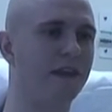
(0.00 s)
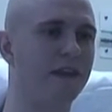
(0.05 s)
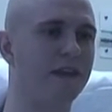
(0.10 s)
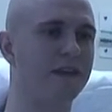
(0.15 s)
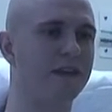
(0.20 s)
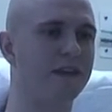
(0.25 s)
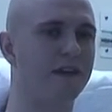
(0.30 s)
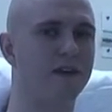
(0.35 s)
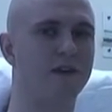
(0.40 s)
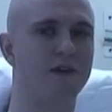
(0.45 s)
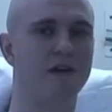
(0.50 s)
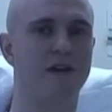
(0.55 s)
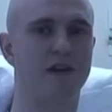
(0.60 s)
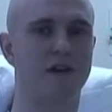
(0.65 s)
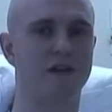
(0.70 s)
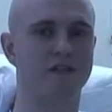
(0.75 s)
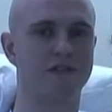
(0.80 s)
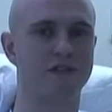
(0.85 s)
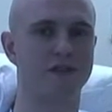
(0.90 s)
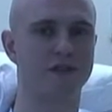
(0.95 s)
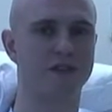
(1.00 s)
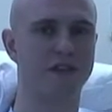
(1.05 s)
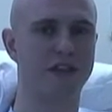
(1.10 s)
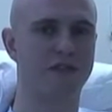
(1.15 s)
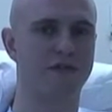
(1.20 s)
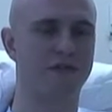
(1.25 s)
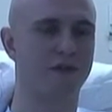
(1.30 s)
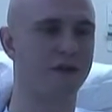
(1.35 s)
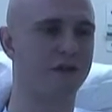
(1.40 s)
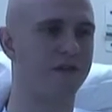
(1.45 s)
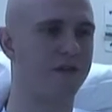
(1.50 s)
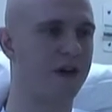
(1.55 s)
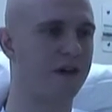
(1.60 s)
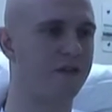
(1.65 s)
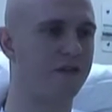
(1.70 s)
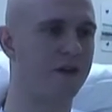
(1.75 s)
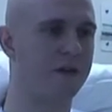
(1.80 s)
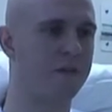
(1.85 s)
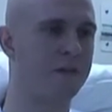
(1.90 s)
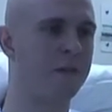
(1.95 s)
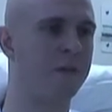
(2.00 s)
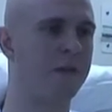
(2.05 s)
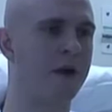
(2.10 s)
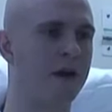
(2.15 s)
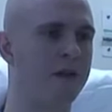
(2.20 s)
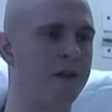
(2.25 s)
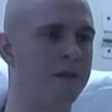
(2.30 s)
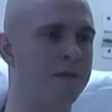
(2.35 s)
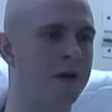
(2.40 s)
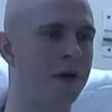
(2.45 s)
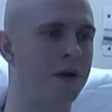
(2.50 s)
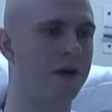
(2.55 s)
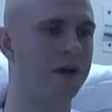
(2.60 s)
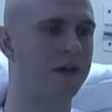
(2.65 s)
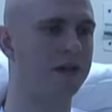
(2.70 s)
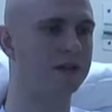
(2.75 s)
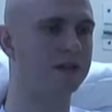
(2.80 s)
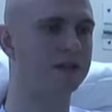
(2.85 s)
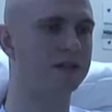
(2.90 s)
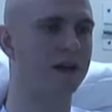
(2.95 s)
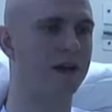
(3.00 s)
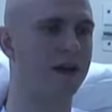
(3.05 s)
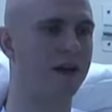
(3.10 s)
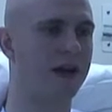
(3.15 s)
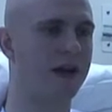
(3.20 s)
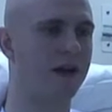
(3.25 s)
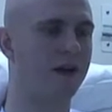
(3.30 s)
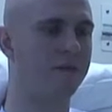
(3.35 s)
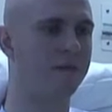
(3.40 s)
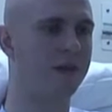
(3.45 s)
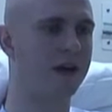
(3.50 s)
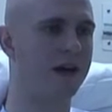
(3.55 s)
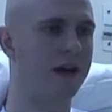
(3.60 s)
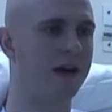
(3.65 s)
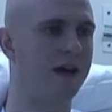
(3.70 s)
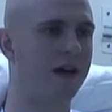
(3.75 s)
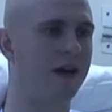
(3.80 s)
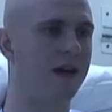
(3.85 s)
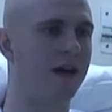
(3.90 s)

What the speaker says: a lot of sort of E45 cream and bath emollients kind of helped that.